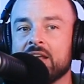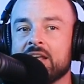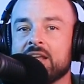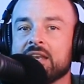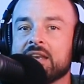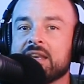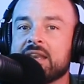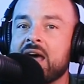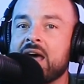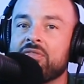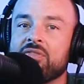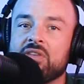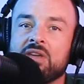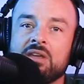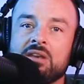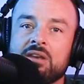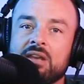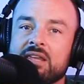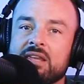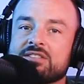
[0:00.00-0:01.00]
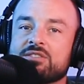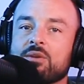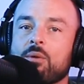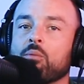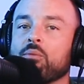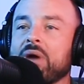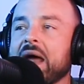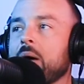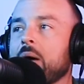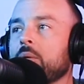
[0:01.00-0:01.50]
Nothing is
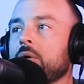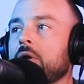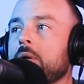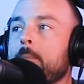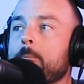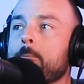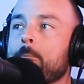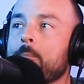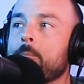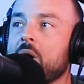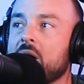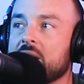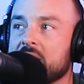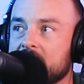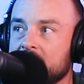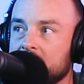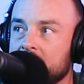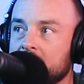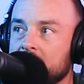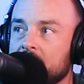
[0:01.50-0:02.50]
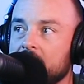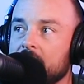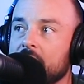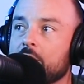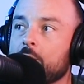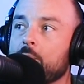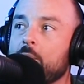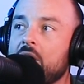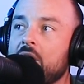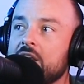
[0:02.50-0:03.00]
around money.
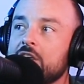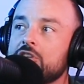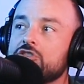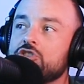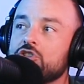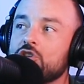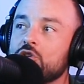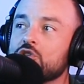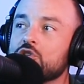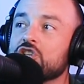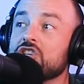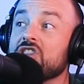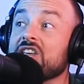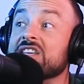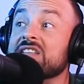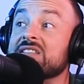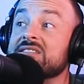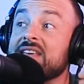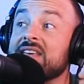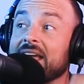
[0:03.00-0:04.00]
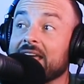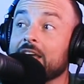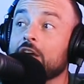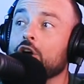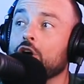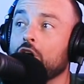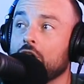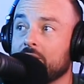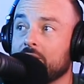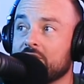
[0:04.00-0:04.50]
Yeah. Money's usually the second
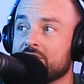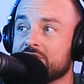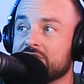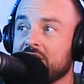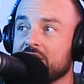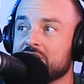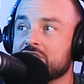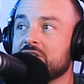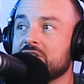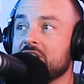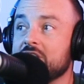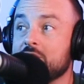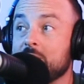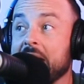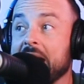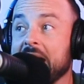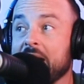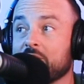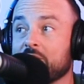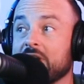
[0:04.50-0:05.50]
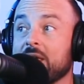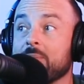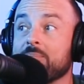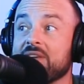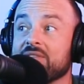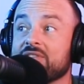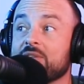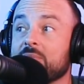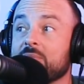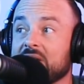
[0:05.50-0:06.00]
conversation that you have when I
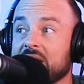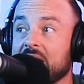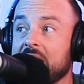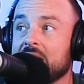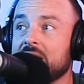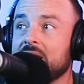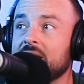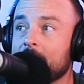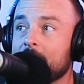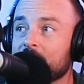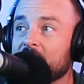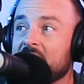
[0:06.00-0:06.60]
meet them again.